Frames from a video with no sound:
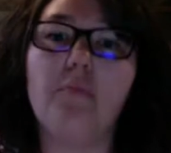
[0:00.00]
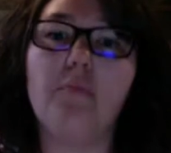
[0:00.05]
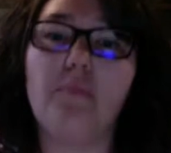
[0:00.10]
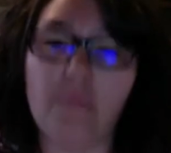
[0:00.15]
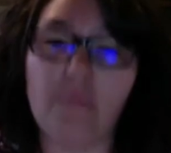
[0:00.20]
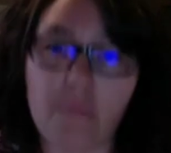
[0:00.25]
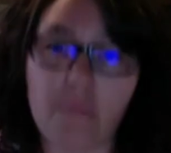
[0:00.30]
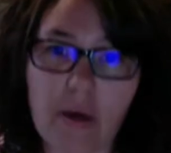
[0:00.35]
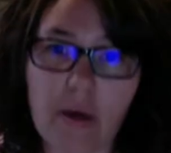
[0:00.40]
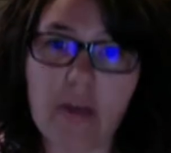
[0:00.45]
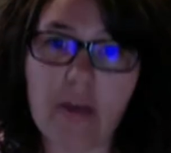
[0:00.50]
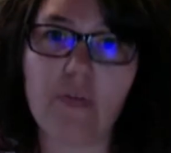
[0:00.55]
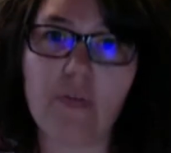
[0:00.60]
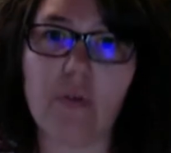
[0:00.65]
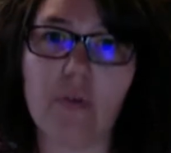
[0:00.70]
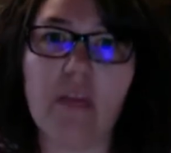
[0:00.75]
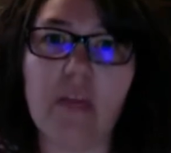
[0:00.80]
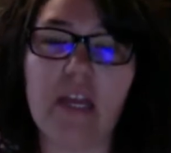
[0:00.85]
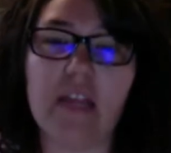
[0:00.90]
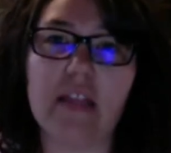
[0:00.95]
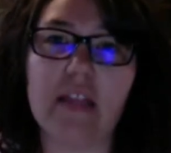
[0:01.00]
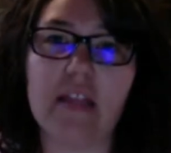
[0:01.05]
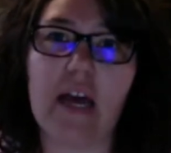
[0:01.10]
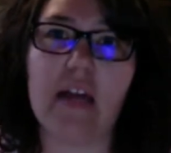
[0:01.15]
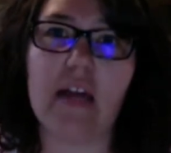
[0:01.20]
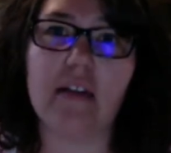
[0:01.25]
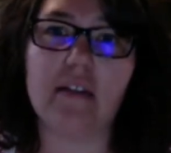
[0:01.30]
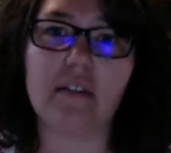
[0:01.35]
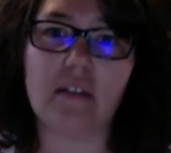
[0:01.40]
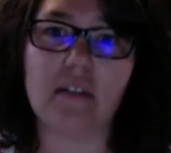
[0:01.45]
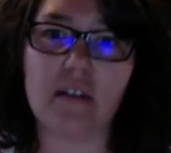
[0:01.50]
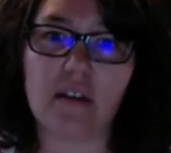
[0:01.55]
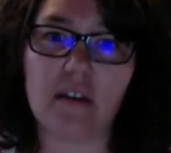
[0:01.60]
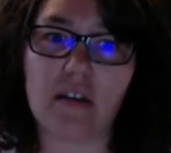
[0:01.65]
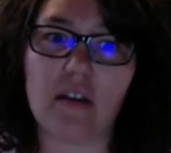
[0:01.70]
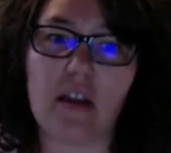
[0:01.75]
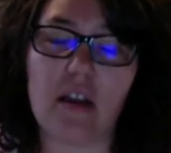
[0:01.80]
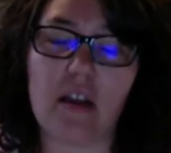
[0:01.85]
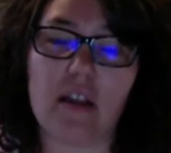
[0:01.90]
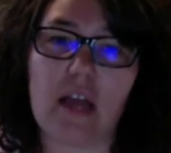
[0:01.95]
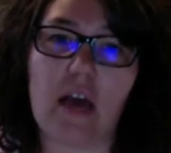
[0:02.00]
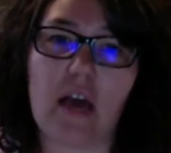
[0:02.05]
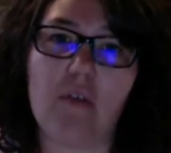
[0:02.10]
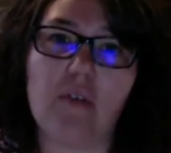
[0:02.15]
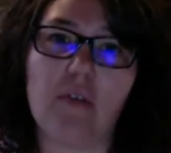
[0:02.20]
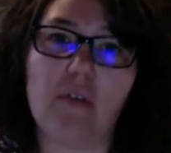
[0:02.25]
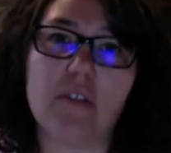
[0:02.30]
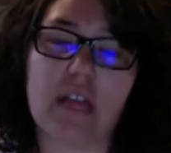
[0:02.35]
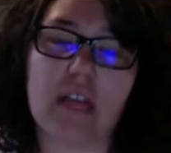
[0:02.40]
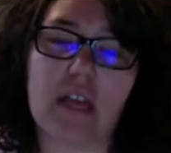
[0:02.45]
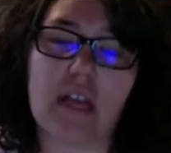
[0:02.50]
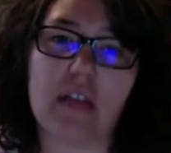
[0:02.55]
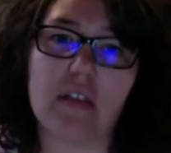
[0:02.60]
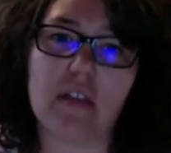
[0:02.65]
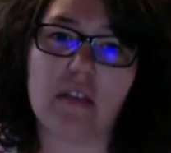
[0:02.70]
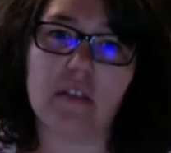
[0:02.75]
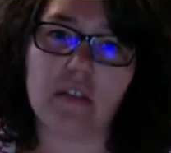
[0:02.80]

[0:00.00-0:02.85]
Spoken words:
but for me that was like